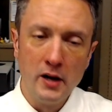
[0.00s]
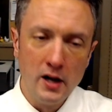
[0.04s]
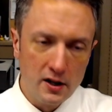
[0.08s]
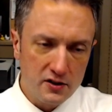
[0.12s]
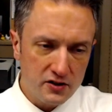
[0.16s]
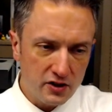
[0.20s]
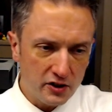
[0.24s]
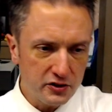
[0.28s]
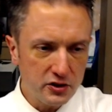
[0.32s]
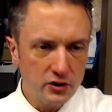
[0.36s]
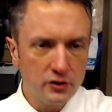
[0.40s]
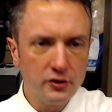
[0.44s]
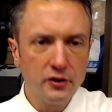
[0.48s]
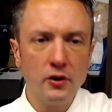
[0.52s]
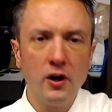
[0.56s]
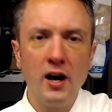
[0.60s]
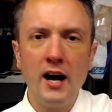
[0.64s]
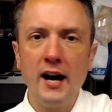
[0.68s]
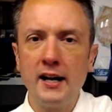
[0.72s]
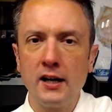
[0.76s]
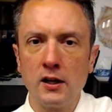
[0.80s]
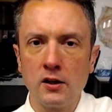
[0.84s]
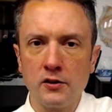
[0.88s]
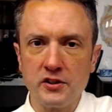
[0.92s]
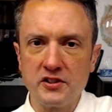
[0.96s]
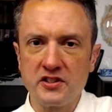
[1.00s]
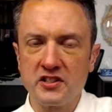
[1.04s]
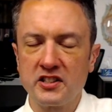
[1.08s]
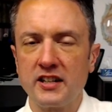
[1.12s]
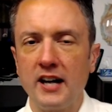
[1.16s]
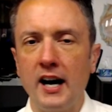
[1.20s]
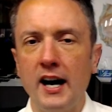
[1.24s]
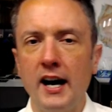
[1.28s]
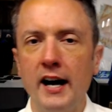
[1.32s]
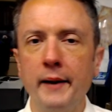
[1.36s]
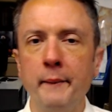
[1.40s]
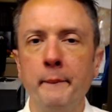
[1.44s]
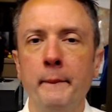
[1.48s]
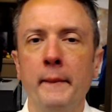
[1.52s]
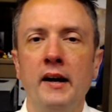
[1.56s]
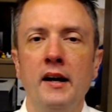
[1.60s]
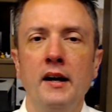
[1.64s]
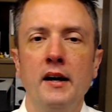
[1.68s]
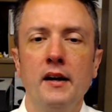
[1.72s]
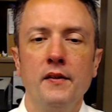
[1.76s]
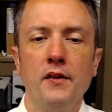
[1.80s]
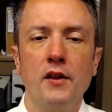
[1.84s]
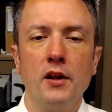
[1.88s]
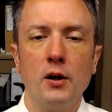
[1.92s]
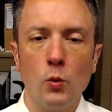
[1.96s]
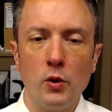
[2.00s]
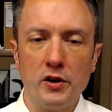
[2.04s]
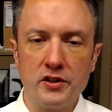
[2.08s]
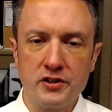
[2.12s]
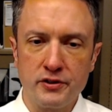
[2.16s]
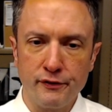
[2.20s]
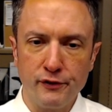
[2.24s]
It's also a little higher in the sky than it was